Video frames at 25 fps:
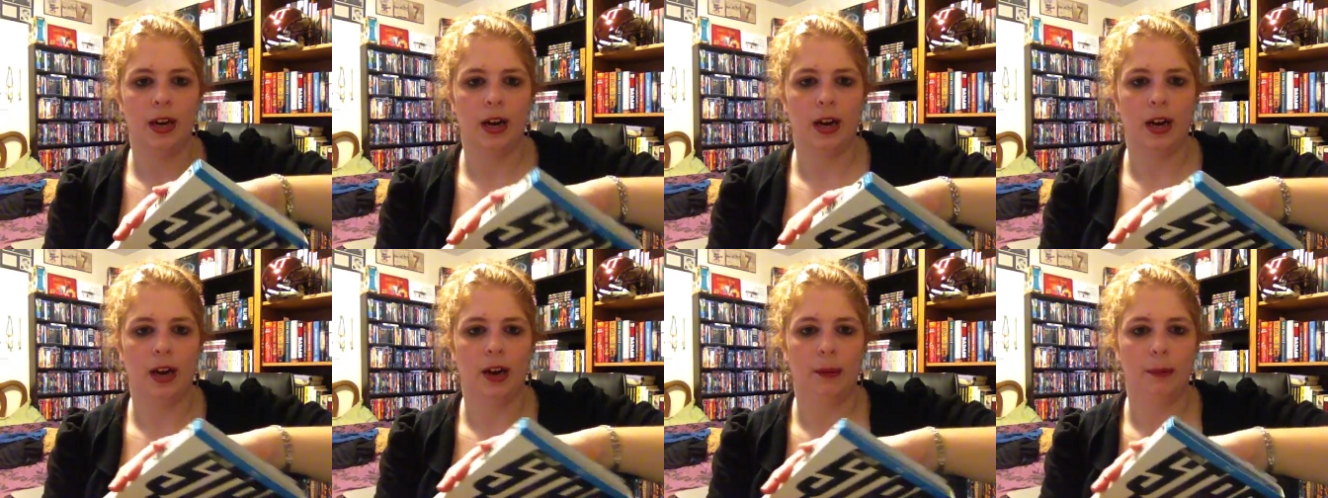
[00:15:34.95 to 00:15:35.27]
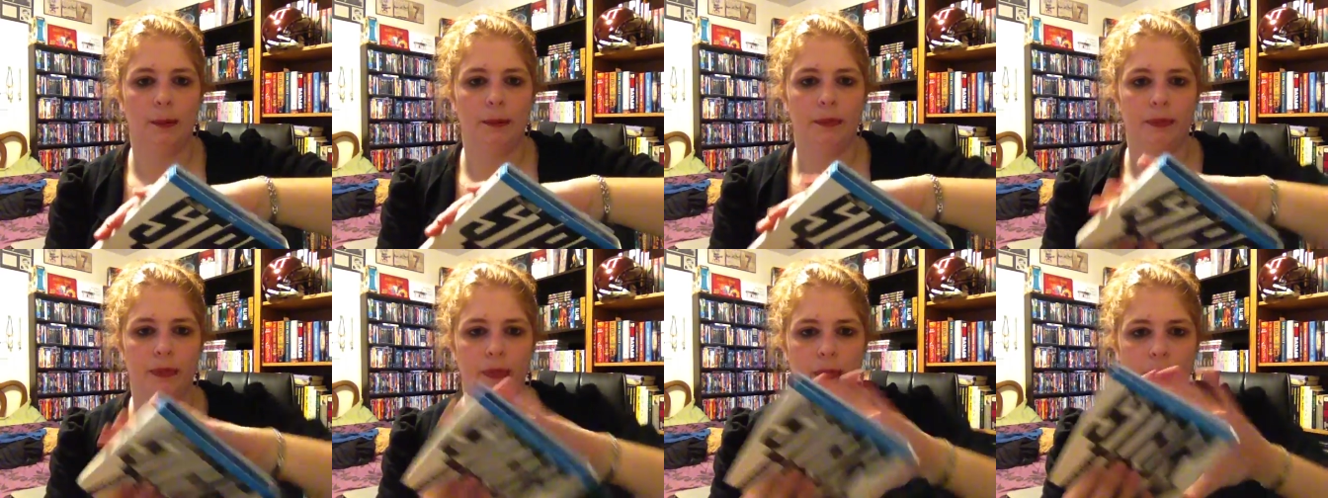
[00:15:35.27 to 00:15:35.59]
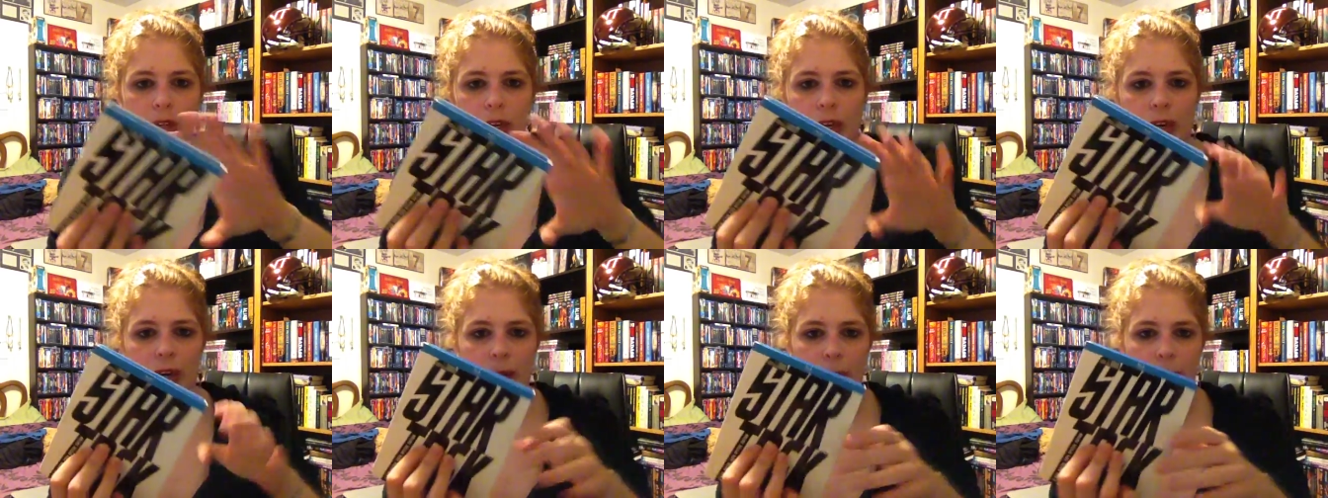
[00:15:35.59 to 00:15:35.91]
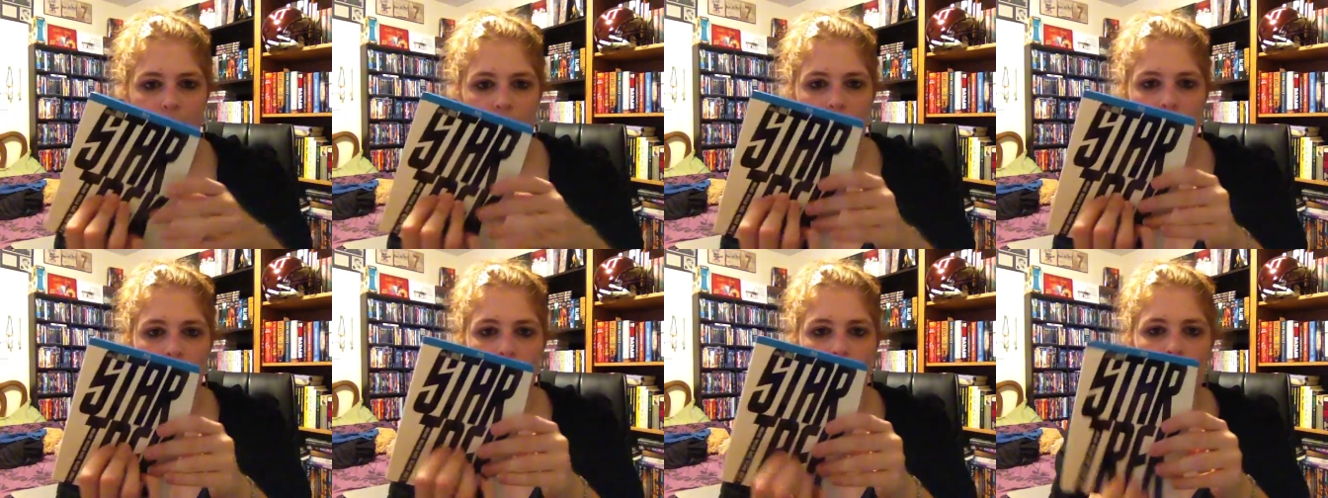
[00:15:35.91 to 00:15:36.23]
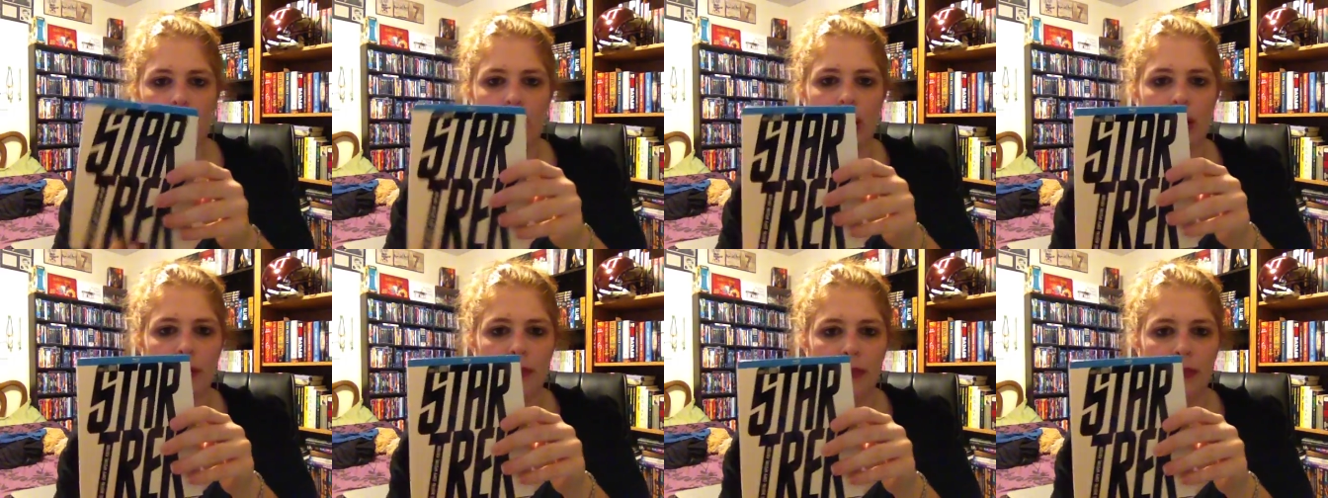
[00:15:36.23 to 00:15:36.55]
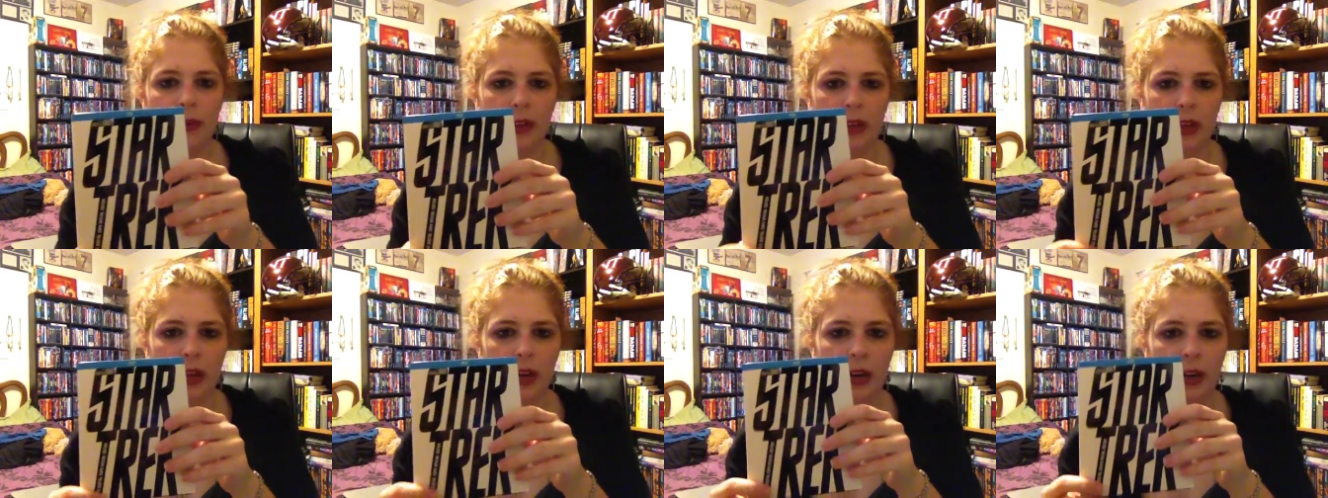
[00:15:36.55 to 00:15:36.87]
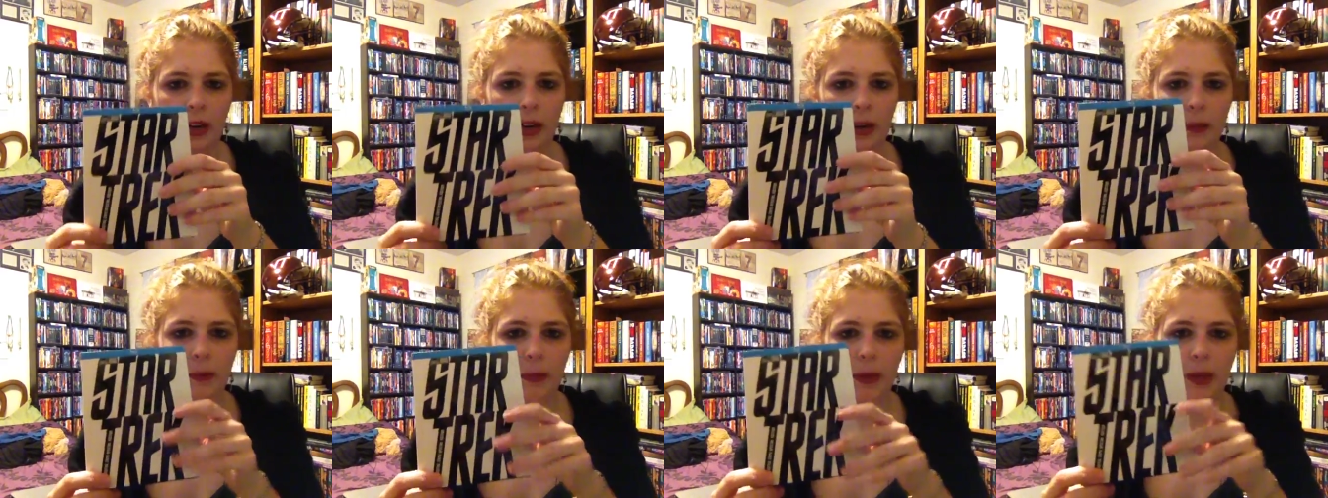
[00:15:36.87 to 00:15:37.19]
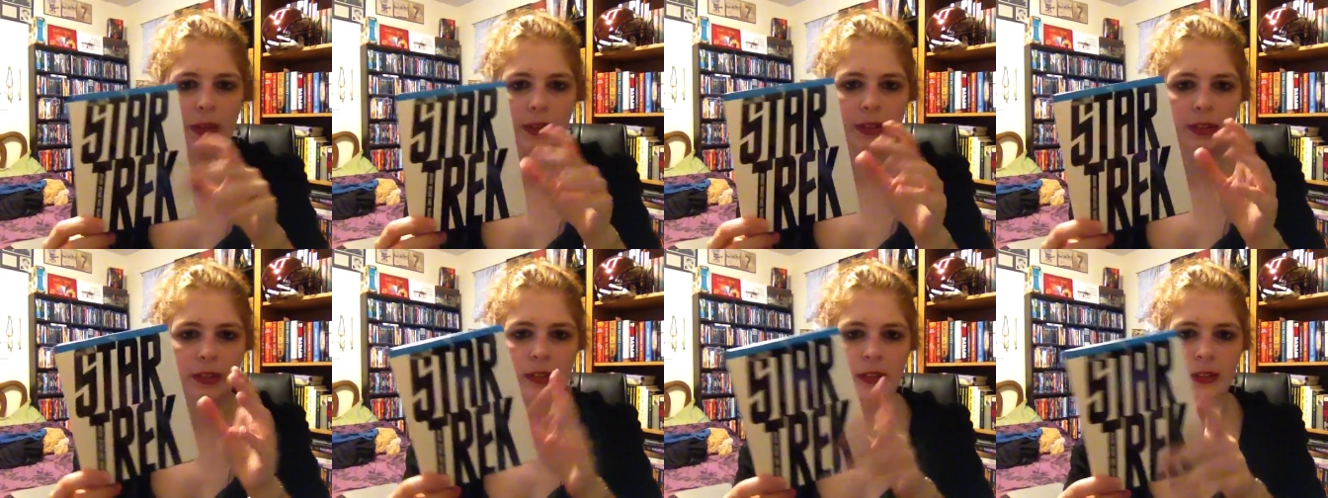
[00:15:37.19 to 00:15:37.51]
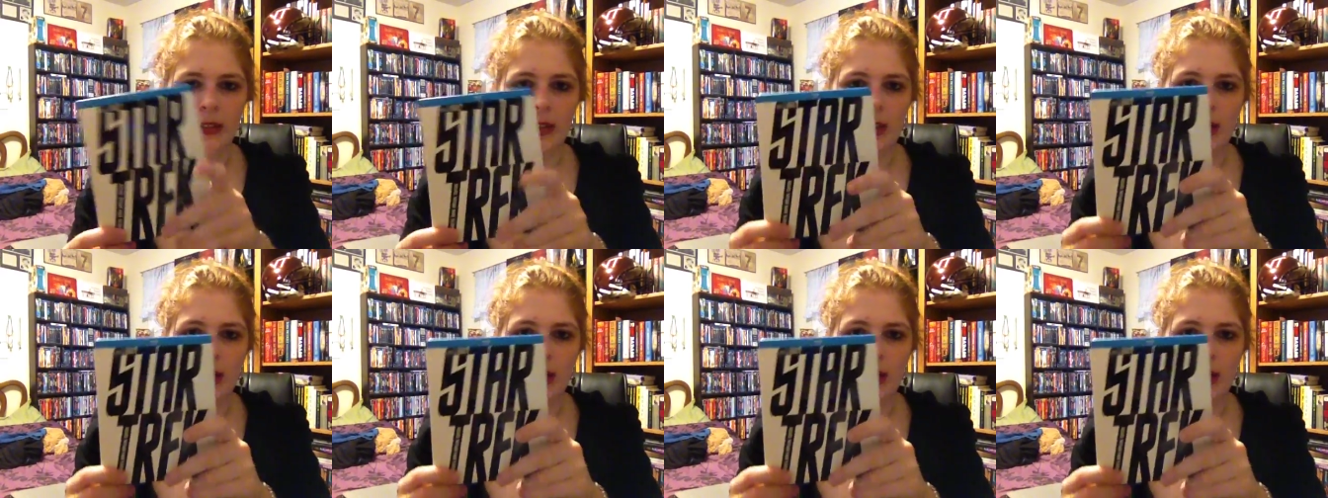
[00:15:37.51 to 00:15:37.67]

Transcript: Um, and I've been holding off on getting it because